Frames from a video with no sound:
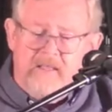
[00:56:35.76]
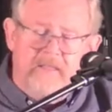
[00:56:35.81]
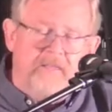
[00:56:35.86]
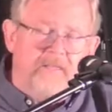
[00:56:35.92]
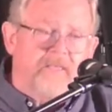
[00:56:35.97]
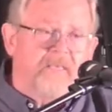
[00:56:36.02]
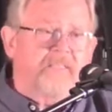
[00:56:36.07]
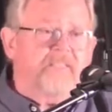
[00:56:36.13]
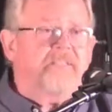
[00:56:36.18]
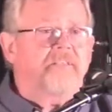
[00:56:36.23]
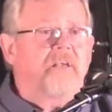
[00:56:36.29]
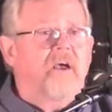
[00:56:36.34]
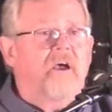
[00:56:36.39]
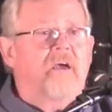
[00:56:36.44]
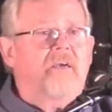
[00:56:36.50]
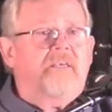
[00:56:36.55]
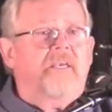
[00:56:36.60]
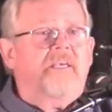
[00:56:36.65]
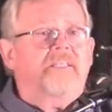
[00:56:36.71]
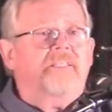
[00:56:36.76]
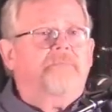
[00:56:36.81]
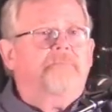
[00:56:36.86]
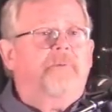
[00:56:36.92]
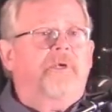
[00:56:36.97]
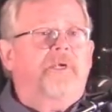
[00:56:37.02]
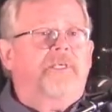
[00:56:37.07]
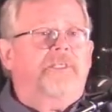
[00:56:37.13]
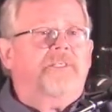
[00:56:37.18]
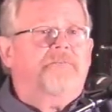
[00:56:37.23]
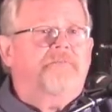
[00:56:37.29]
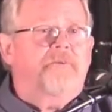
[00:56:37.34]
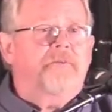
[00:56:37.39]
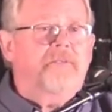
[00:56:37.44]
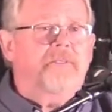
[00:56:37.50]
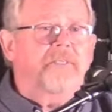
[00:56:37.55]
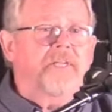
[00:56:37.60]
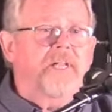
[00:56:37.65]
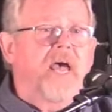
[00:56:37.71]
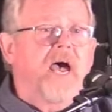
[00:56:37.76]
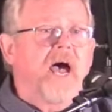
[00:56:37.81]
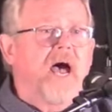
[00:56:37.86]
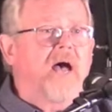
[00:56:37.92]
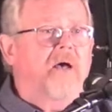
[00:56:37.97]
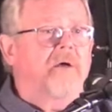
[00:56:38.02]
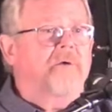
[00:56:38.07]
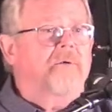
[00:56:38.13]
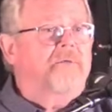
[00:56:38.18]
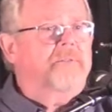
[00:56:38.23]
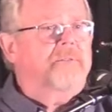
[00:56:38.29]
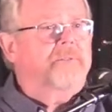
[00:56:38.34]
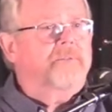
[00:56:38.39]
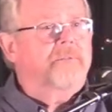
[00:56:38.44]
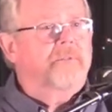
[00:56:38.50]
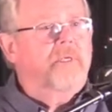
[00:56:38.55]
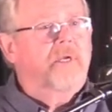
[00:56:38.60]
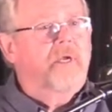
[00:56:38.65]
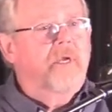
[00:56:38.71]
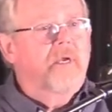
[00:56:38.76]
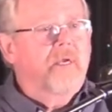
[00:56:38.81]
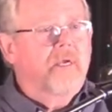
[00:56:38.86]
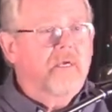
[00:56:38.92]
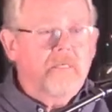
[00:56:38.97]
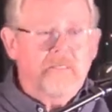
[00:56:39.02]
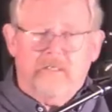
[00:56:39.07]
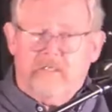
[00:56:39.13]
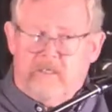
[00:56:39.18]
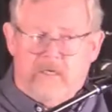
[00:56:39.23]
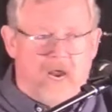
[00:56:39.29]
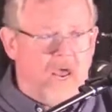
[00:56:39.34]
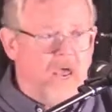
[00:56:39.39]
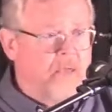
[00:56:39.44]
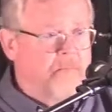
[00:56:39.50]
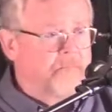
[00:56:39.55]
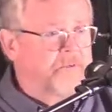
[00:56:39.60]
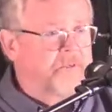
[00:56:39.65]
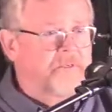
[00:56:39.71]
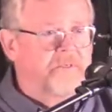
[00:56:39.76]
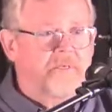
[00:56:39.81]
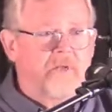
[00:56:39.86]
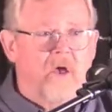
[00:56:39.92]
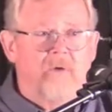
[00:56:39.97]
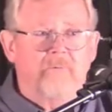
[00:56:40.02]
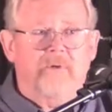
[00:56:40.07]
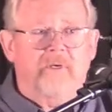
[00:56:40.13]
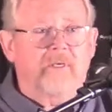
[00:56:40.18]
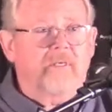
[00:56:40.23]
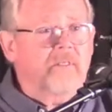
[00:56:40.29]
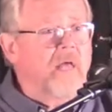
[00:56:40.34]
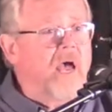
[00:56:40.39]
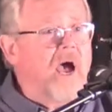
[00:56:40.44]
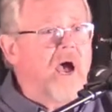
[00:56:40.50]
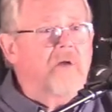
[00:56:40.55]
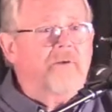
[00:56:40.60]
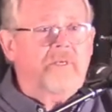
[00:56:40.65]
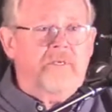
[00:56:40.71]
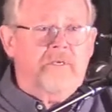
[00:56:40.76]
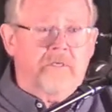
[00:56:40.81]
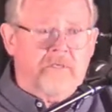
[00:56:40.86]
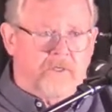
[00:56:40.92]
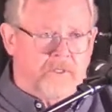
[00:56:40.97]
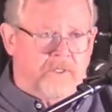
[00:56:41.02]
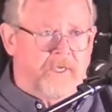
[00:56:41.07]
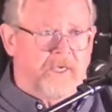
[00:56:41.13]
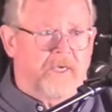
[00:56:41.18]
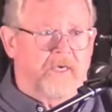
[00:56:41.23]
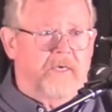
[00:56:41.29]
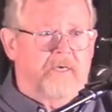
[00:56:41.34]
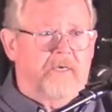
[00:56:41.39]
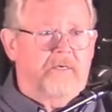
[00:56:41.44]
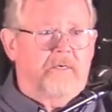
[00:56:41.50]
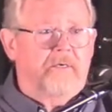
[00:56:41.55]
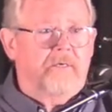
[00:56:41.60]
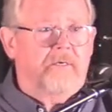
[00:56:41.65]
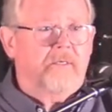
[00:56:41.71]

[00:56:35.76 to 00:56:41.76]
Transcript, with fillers: This ark is peaceful now. Shem snoring loud and clear.